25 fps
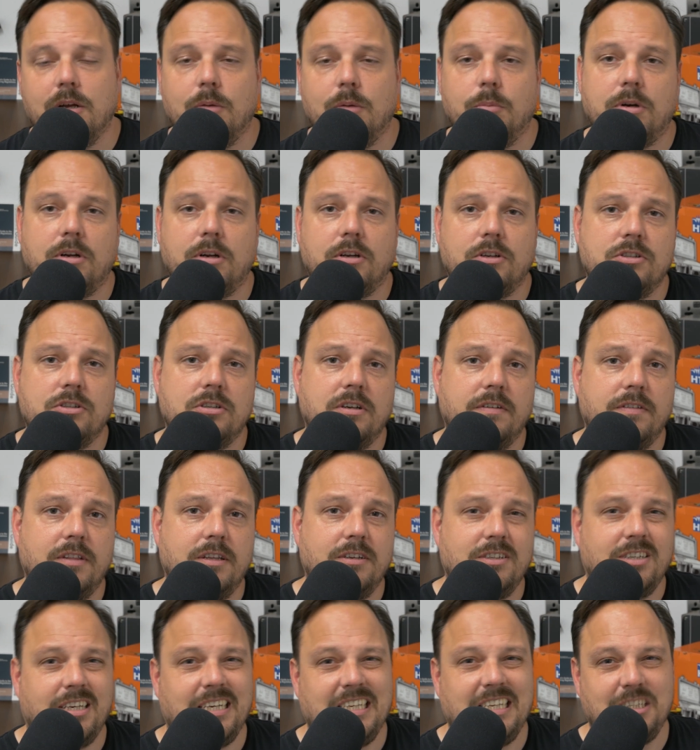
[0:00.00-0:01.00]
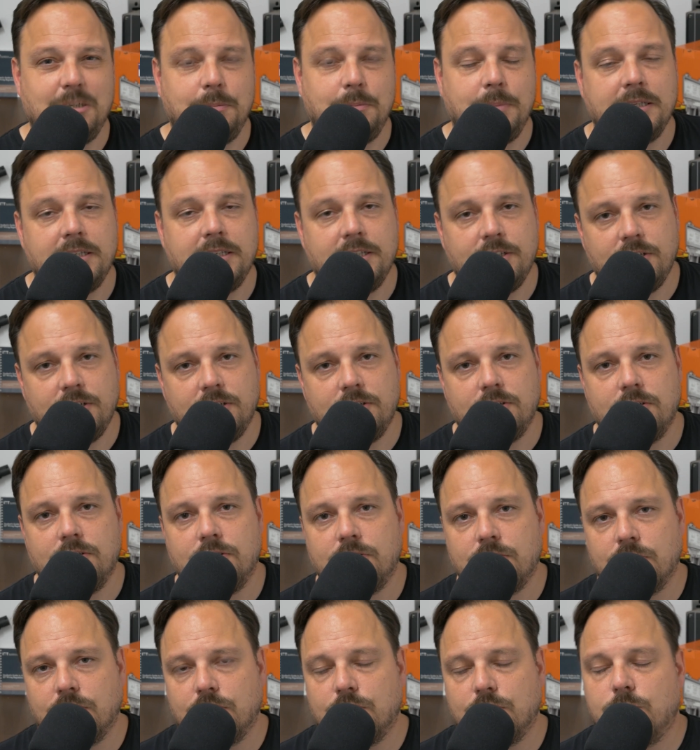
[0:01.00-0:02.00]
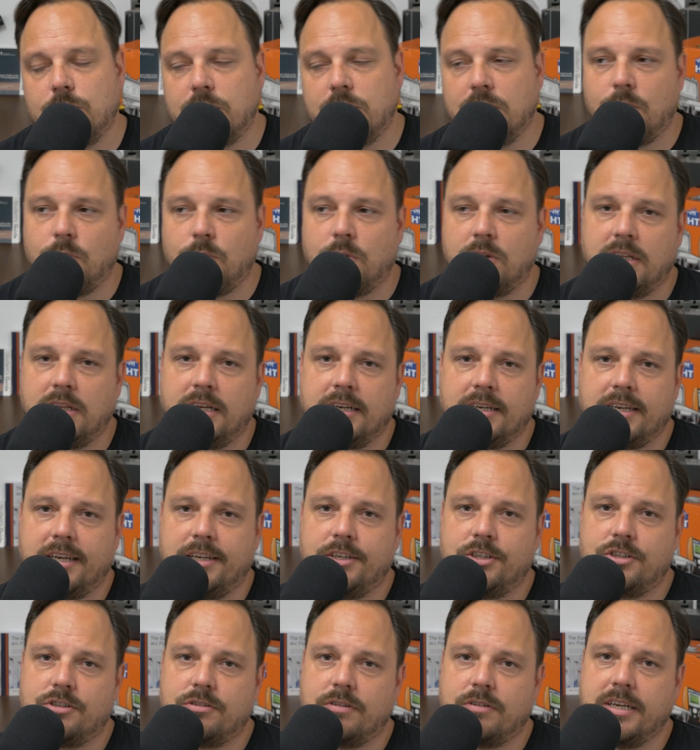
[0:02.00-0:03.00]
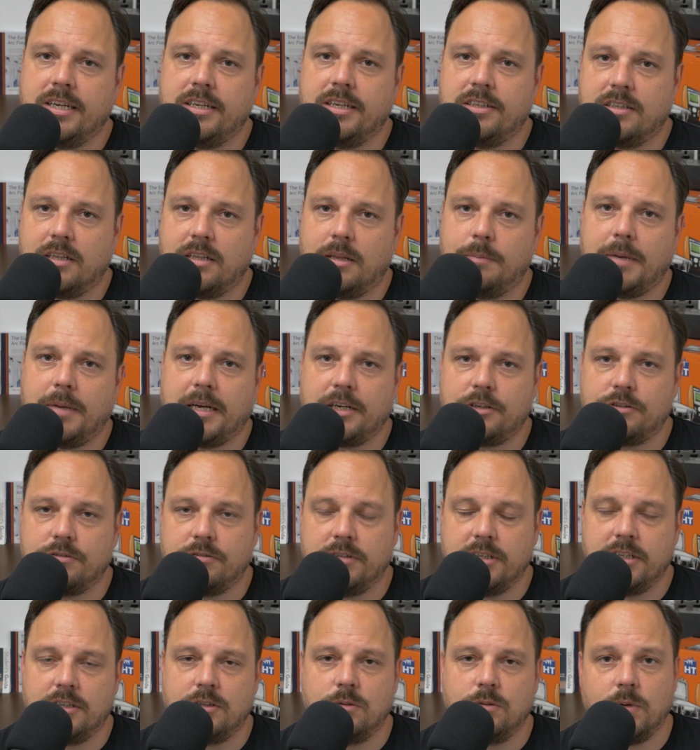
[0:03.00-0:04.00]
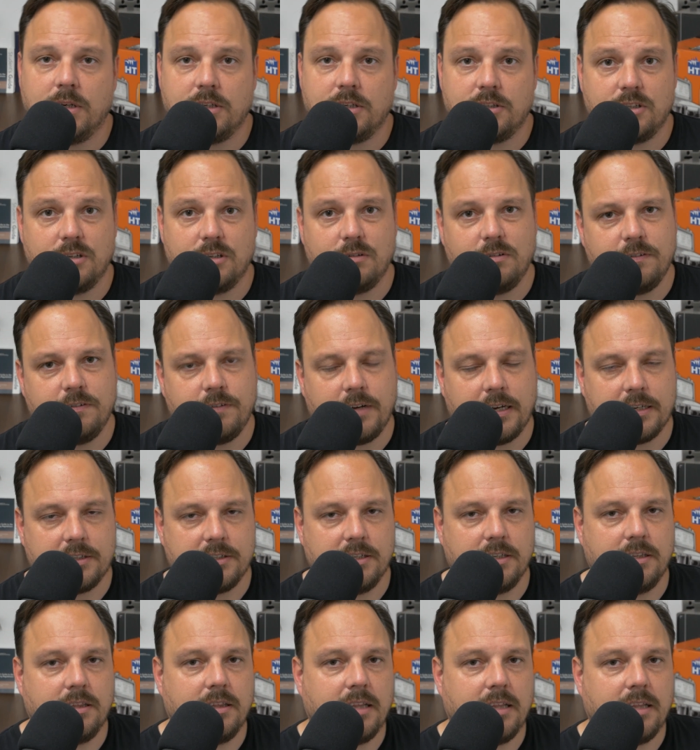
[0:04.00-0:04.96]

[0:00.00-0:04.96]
But also if there's any spillages and such, we don't want that getting straight into the battery as well, so we've factored